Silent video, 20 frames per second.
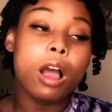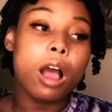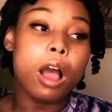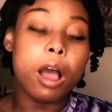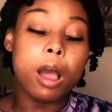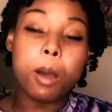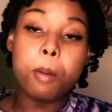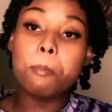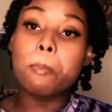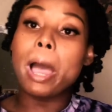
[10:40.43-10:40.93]

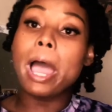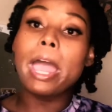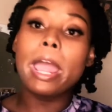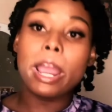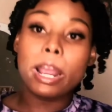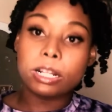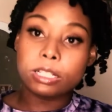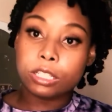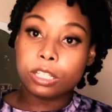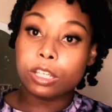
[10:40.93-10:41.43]
My
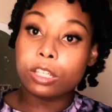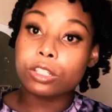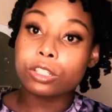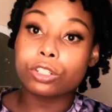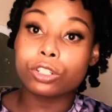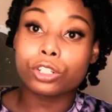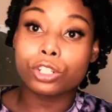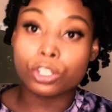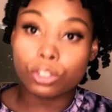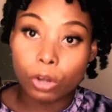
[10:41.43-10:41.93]
hair tends
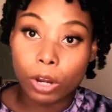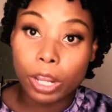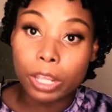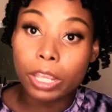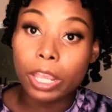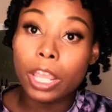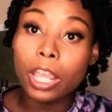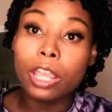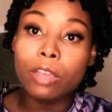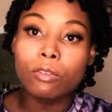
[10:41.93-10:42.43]
to
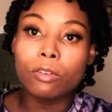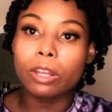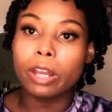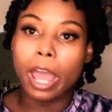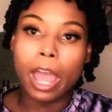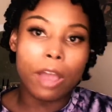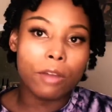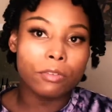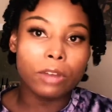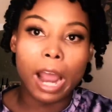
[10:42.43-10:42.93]
shrink even
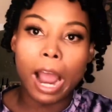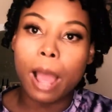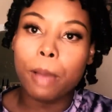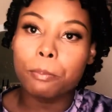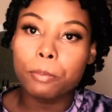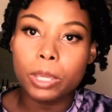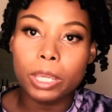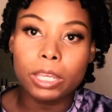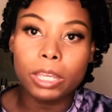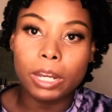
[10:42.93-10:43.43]
after I
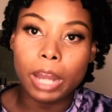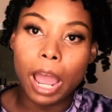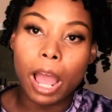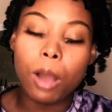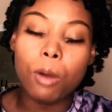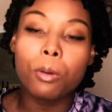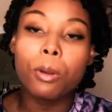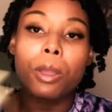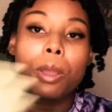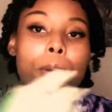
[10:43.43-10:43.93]
pick it
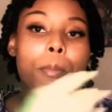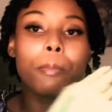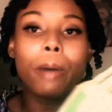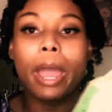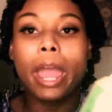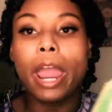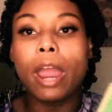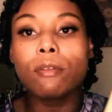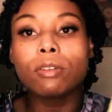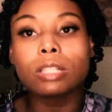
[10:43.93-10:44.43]
out,
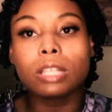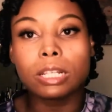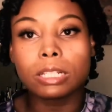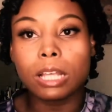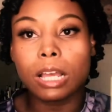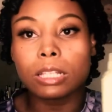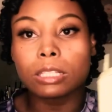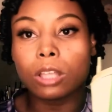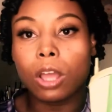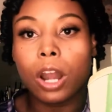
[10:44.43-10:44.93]
but ever since
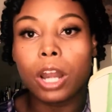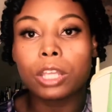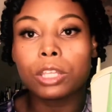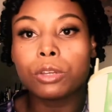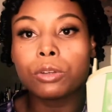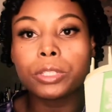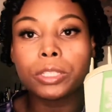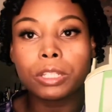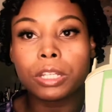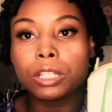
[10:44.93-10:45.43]
I started
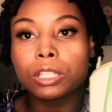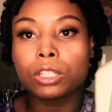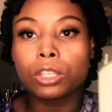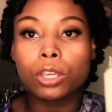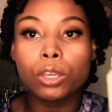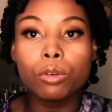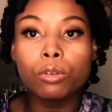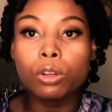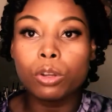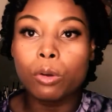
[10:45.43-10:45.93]
using this
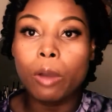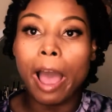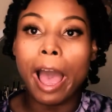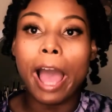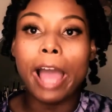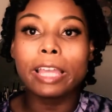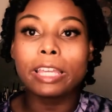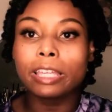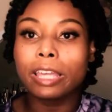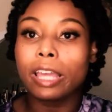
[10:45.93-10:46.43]
Q-Redew,
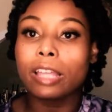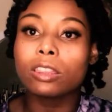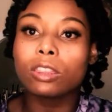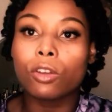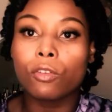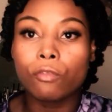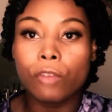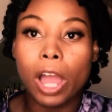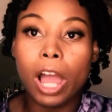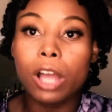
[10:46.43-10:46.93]
I get
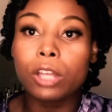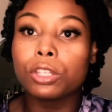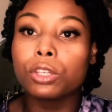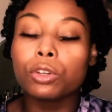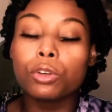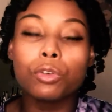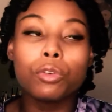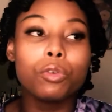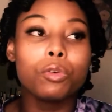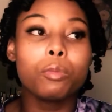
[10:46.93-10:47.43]
the
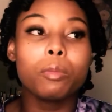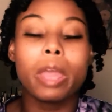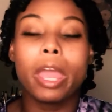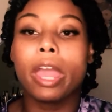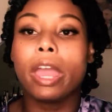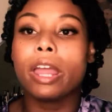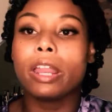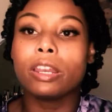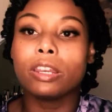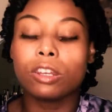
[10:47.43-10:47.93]
volume
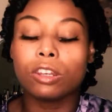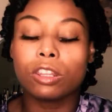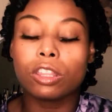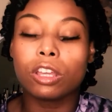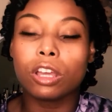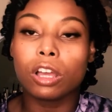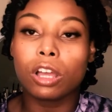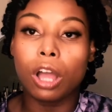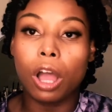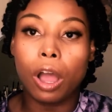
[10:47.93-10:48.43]
and
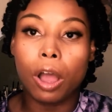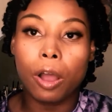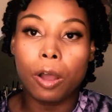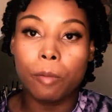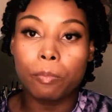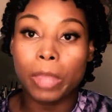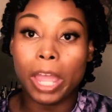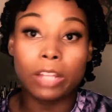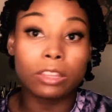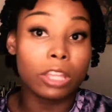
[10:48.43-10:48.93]
the
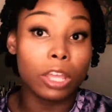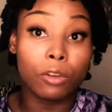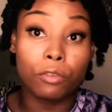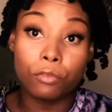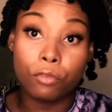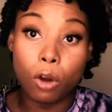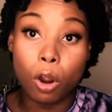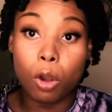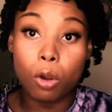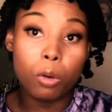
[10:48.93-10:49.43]
like
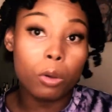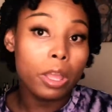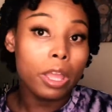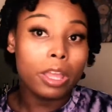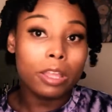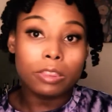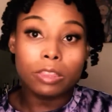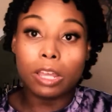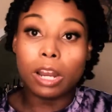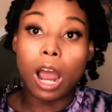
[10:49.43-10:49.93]
that fro
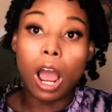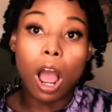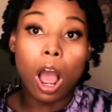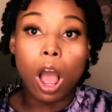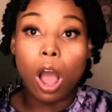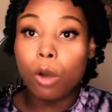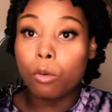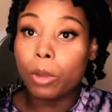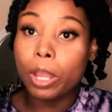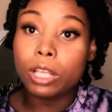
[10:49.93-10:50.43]
that I
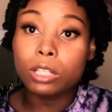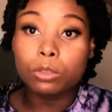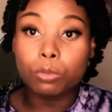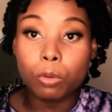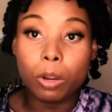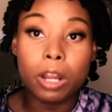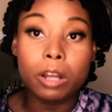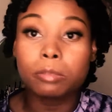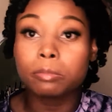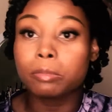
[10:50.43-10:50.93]
always
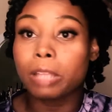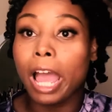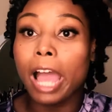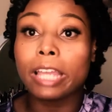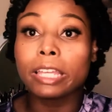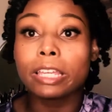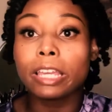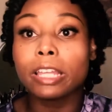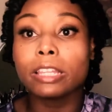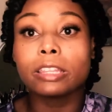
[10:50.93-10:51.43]
wear. I
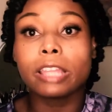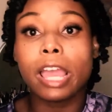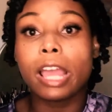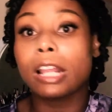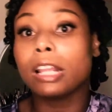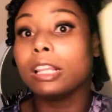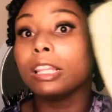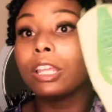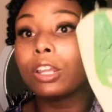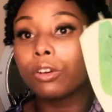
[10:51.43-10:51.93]
get
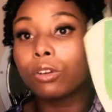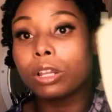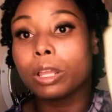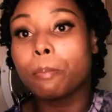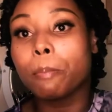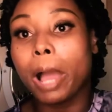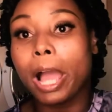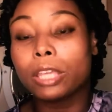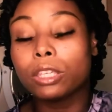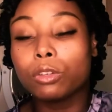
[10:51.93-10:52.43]
that literally
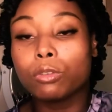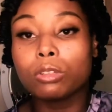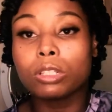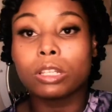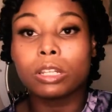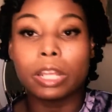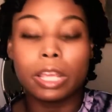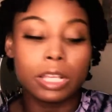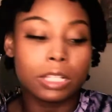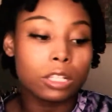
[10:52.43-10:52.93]
by
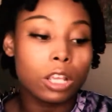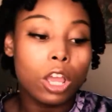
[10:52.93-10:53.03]
using this.